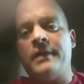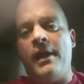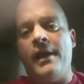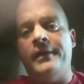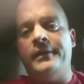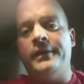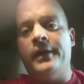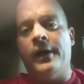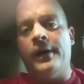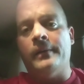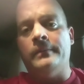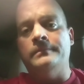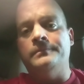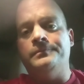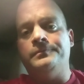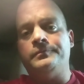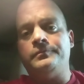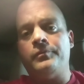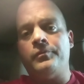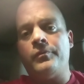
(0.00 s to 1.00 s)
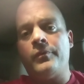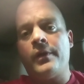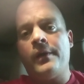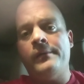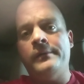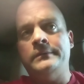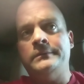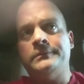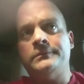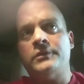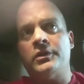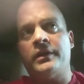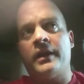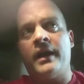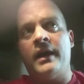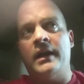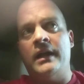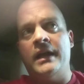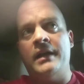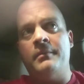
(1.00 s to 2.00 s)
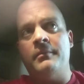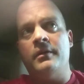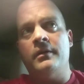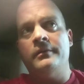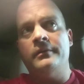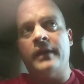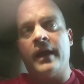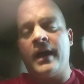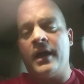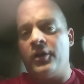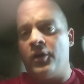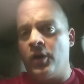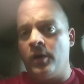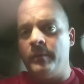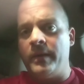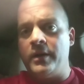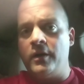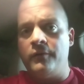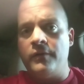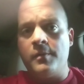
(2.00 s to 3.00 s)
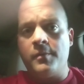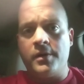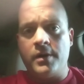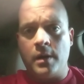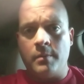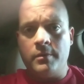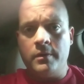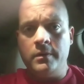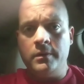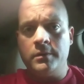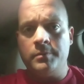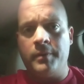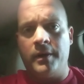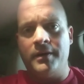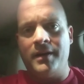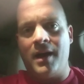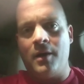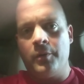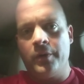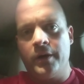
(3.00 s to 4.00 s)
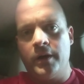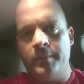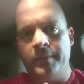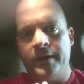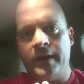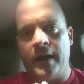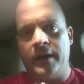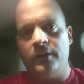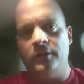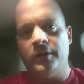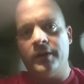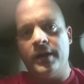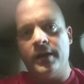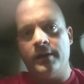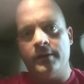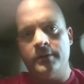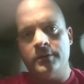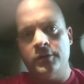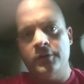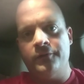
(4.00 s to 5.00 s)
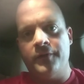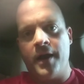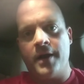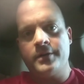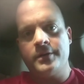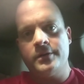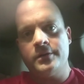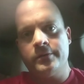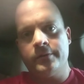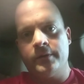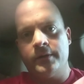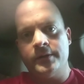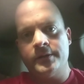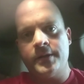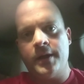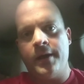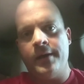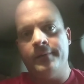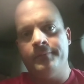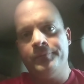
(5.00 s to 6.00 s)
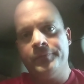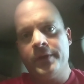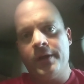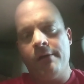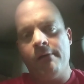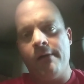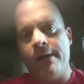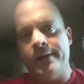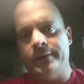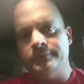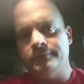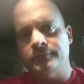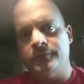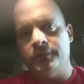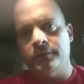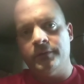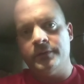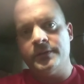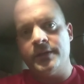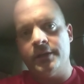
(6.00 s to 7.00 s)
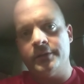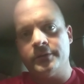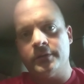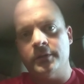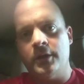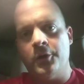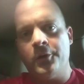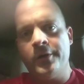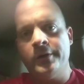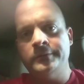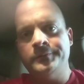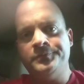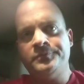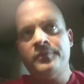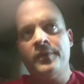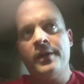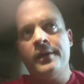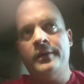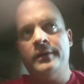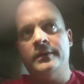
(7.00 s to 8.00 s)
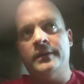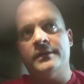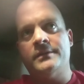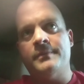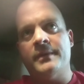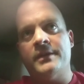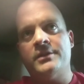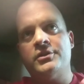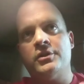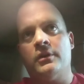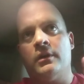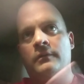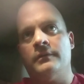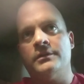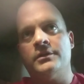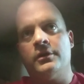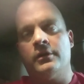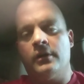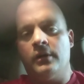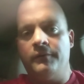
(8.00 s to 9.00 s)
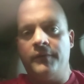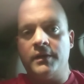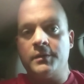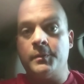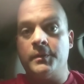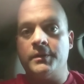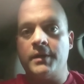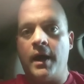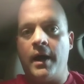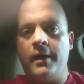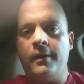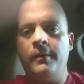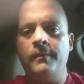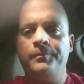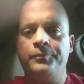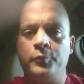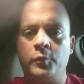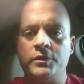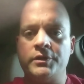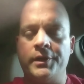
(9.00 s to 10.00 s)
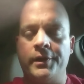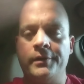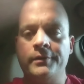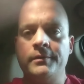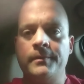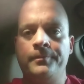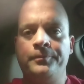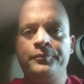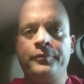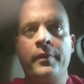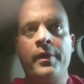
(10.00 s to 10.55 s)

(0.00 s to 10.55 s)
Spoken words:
And so that kind of hurt my November numbers, but now we're going to be kind of looking at it two factors. We're going to say, all right, the sales are lower. Let's make sure our return on investment's higher, which it is.